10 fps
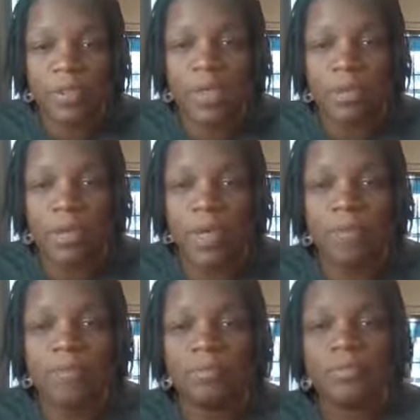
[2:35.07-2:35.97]

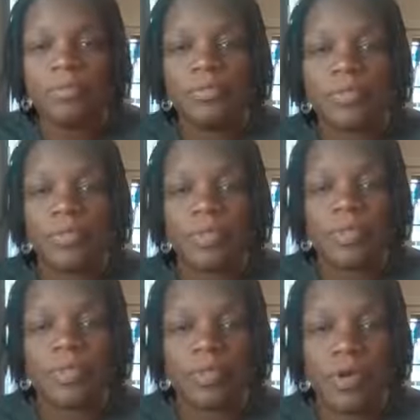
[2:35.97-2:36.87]
Amen.
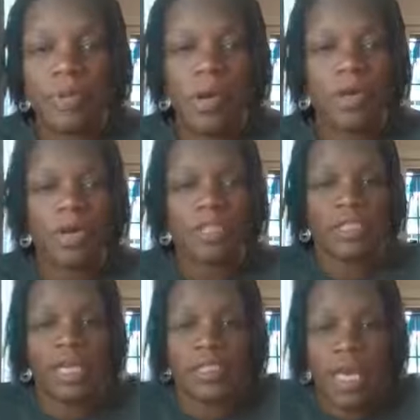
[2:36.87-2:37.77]
Let's go ahead and bow our heads
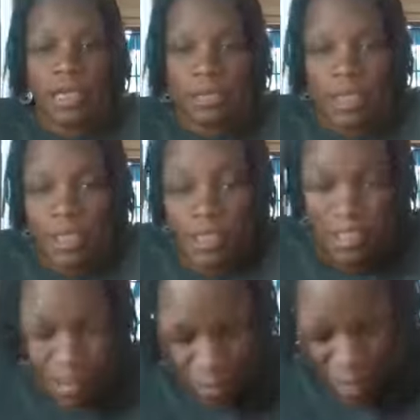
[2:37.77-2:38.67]
and ask God to meet us
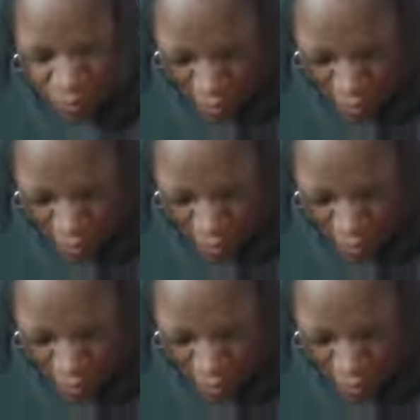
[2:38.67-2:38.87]
in this place.